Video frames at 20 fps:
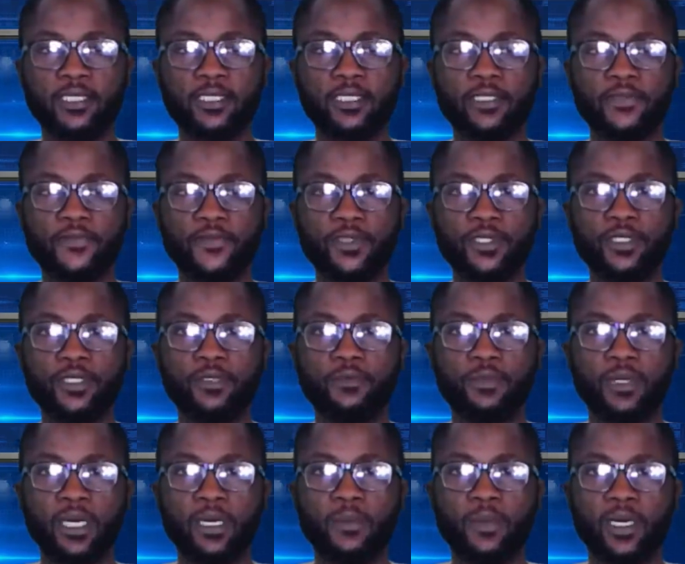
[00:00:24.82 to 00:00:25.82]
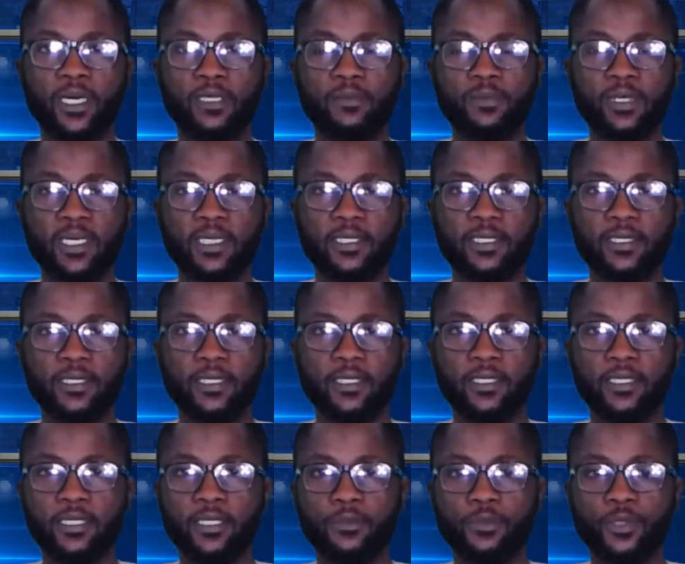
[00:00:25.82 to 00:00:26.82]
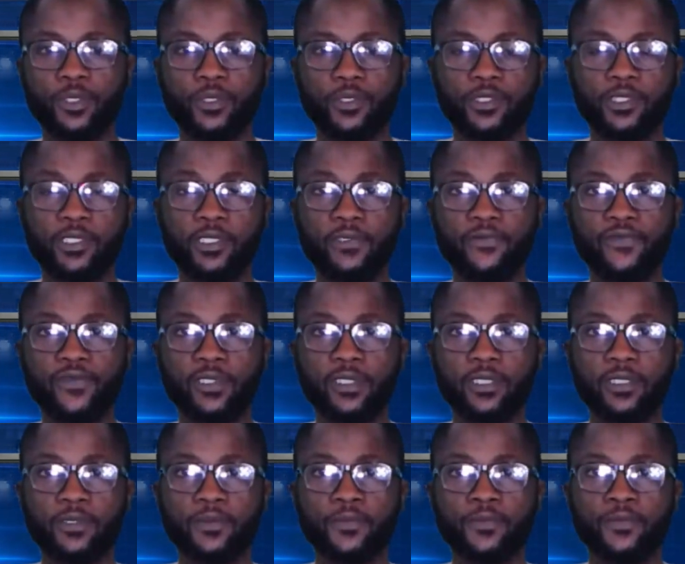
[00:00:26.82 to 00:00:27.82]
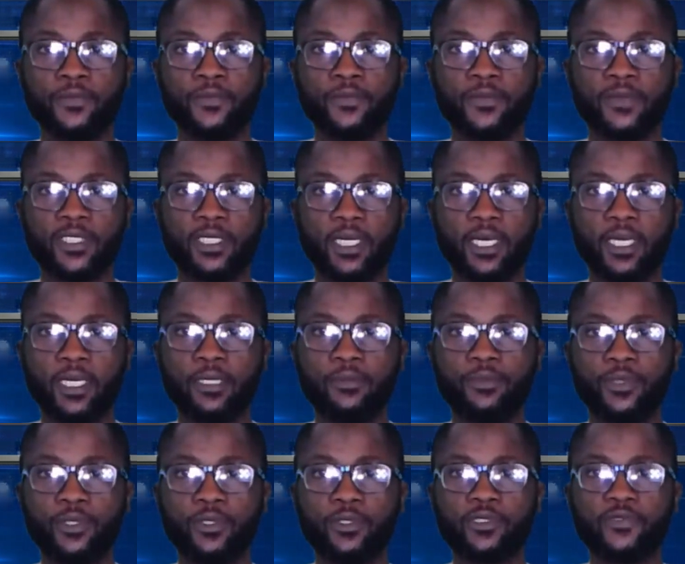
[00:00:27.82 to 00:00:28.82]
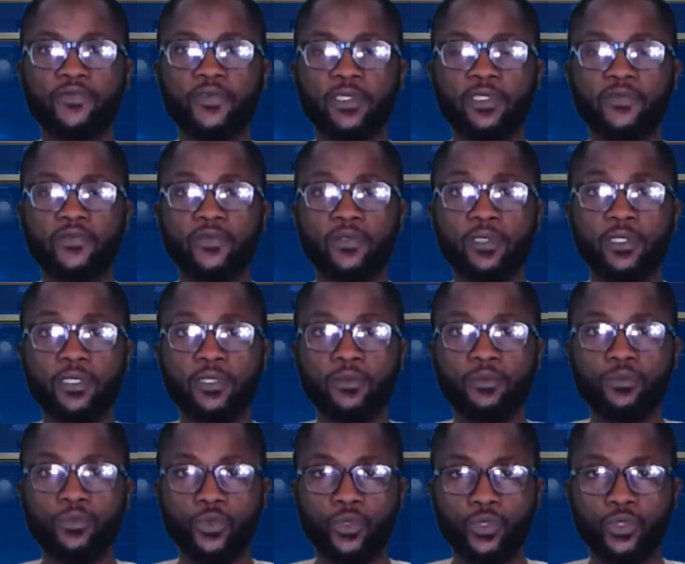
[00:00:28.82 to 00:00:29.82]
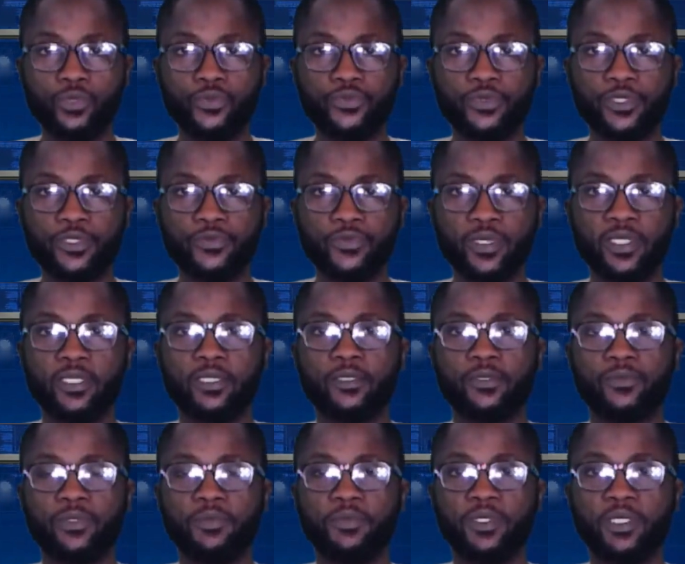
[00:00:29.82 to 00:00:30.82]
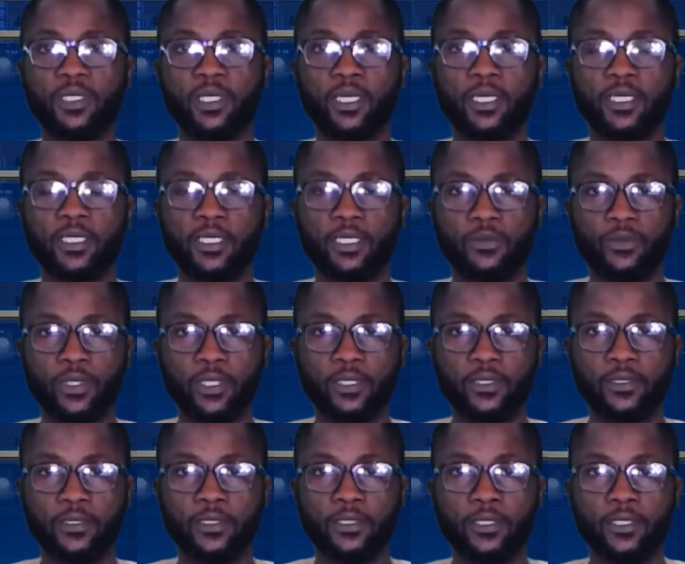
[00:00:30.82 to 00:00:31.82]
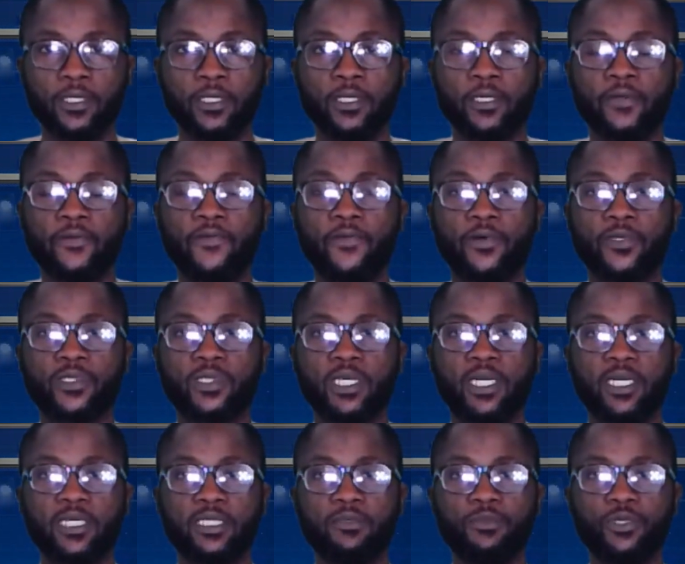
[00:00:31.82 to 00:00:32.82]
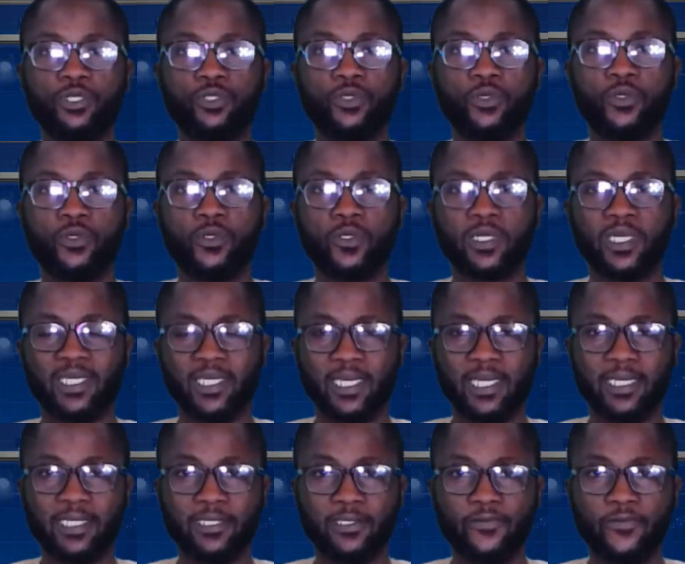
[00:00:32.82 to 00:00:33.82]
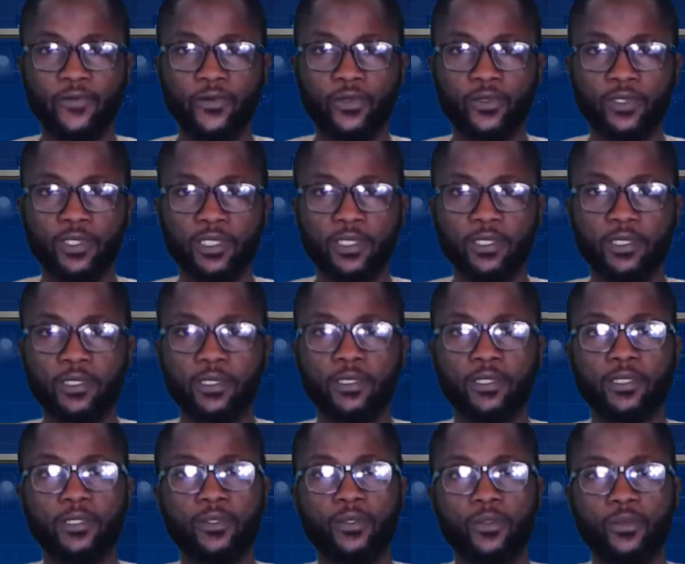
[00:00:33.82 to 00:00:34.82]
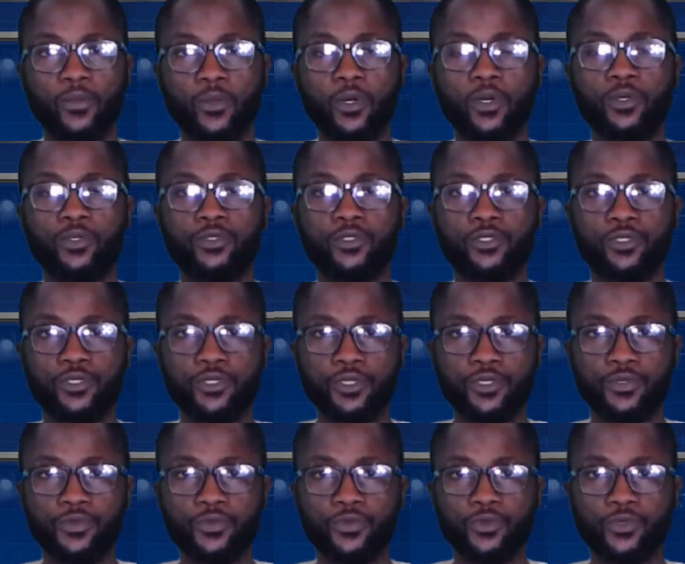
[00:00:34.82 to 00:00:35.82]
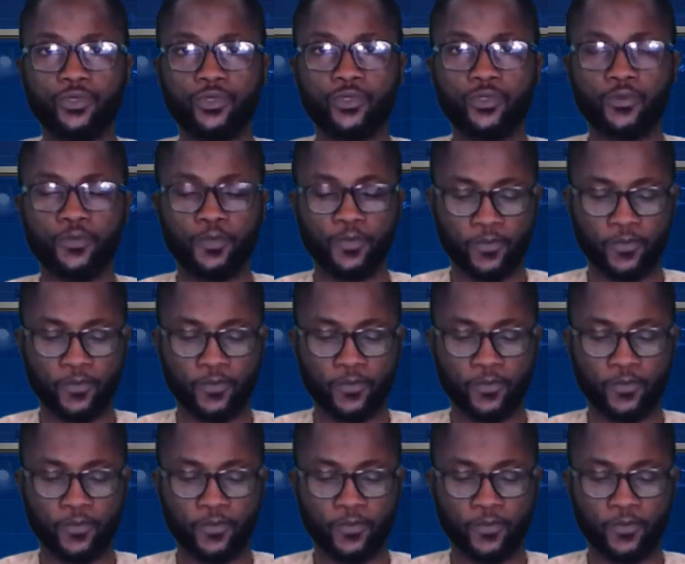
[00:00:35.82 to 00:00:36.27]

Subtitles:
TV, Baba Bagede Imo TV. I am yours faithfully, Morire Rabila Lawal. First are the major headlines for the world news.